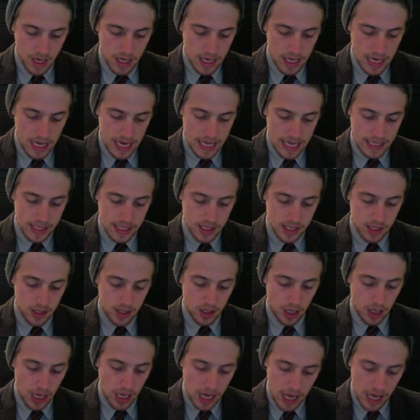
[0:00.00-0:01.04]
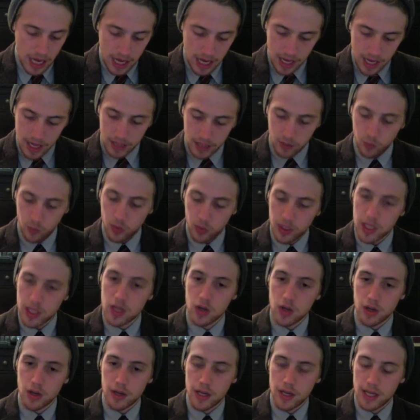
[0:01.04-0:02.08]
It's really
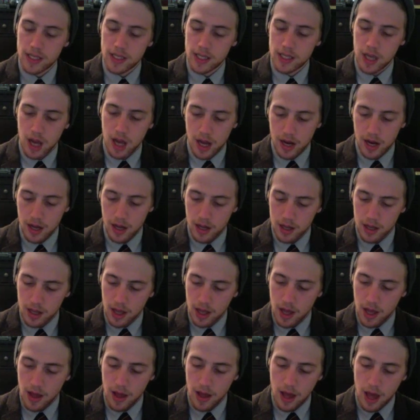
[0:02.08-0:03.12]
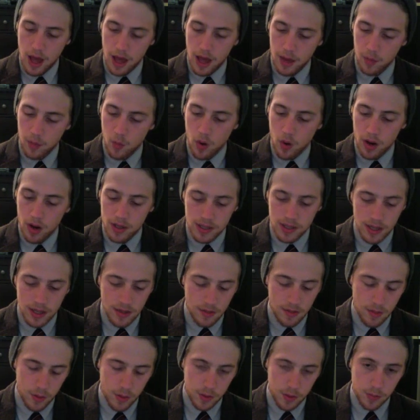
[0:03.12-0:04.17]
good. It's got, I want to say, the
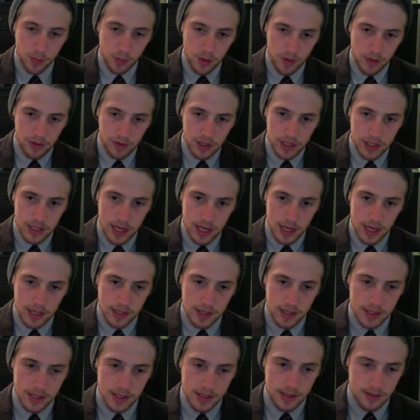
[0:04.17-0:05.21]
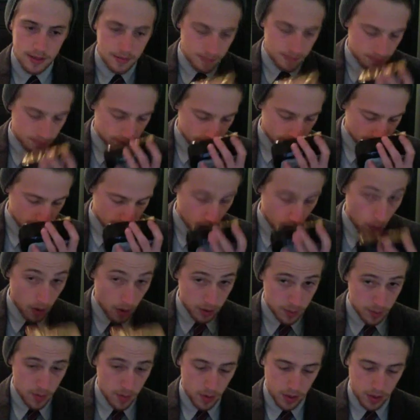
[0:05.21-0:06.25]
most prevalent taste while
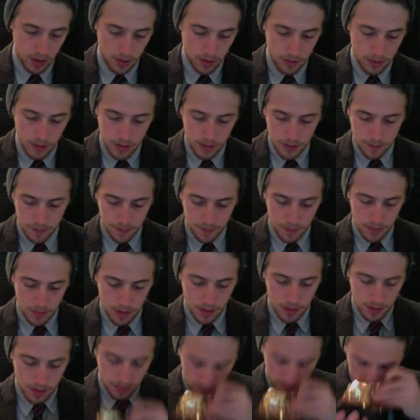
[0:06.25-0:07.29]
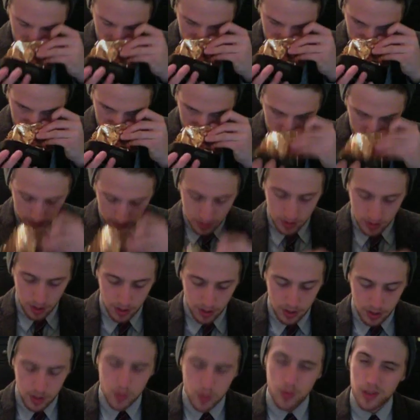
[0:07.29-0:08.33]
smoking. Because
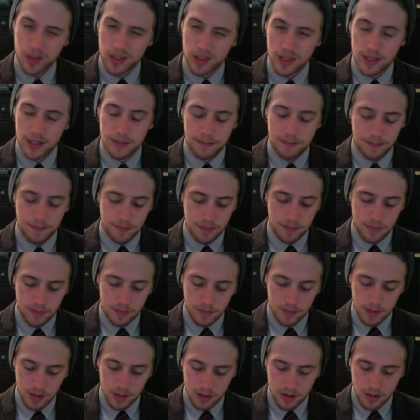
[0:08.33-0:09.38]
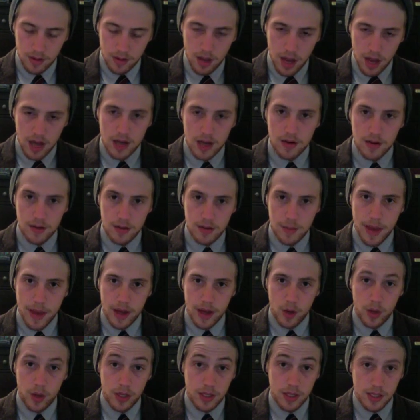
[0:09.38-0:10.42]
honestly, really, any
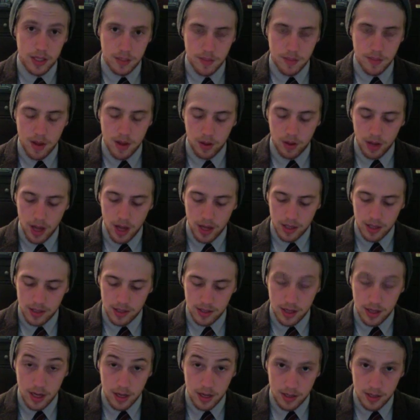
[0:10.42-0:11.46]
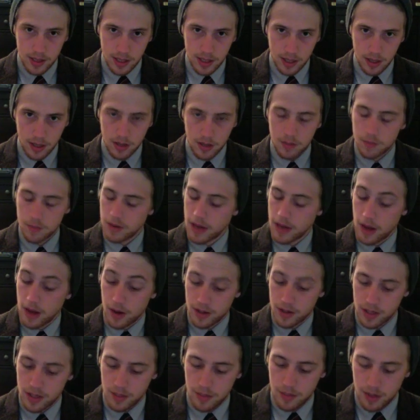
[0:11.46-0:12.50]
tobacco can smell nice in tin, but out of
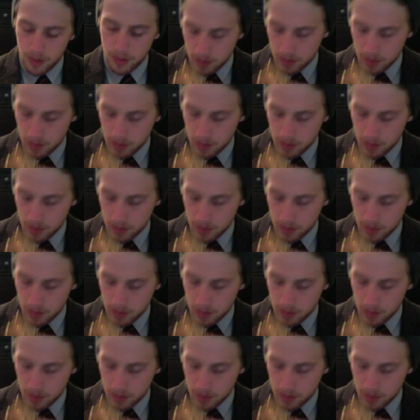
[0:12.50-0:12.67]
tin. But